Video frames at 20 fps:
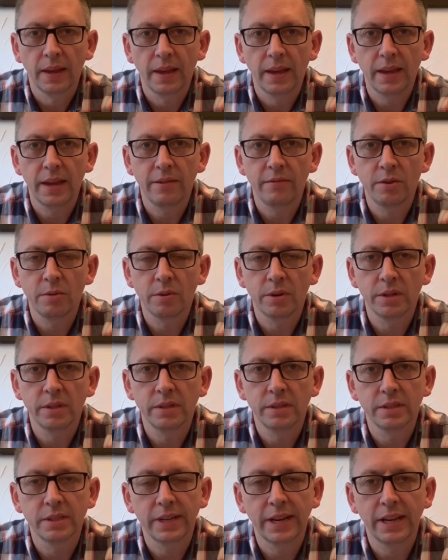Hey everyone,
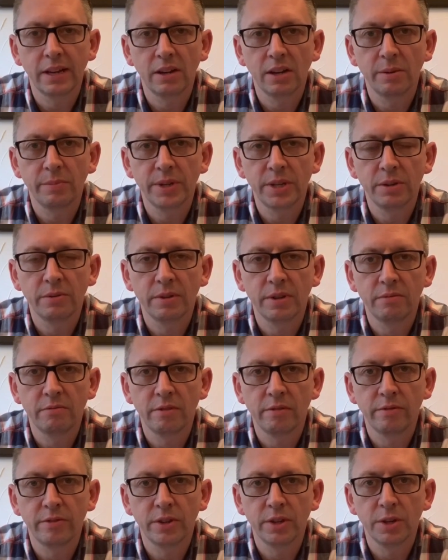today I'm going to be doing a
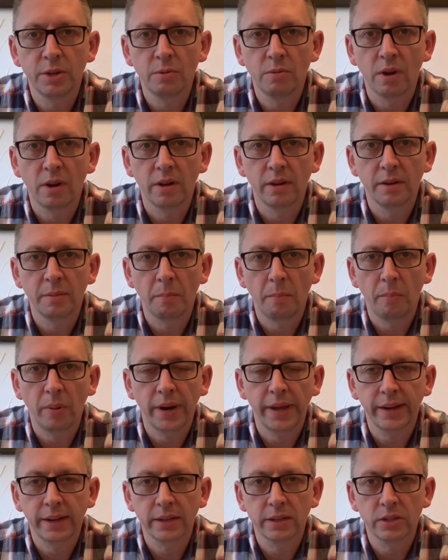review on
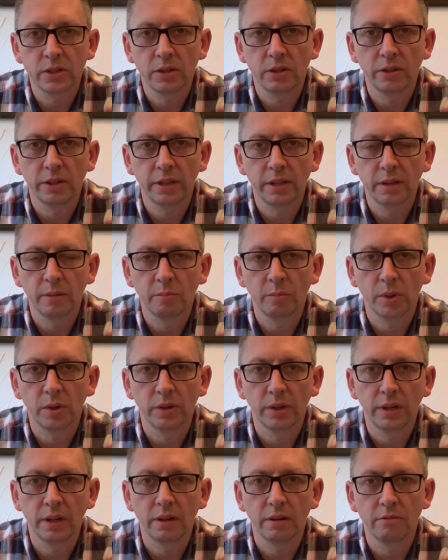Black Tie
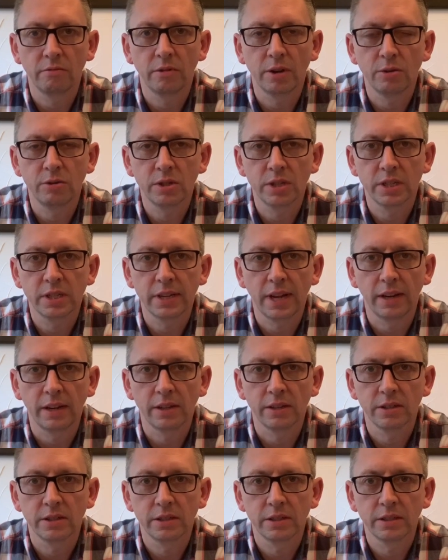by Rosa
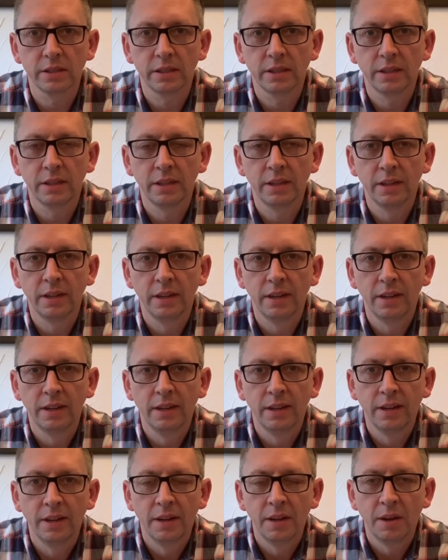Salas.
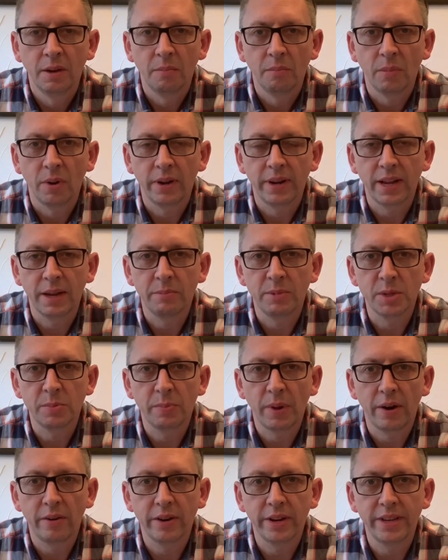My name is
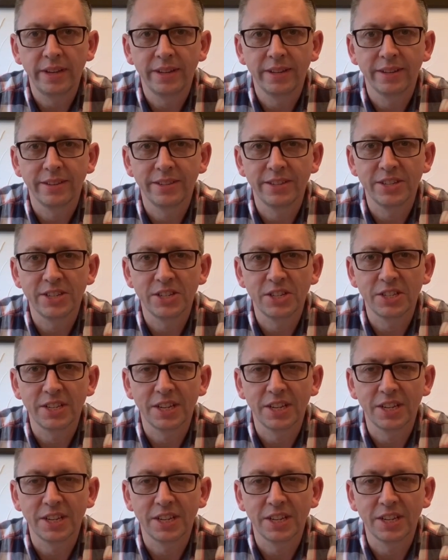Barry and this is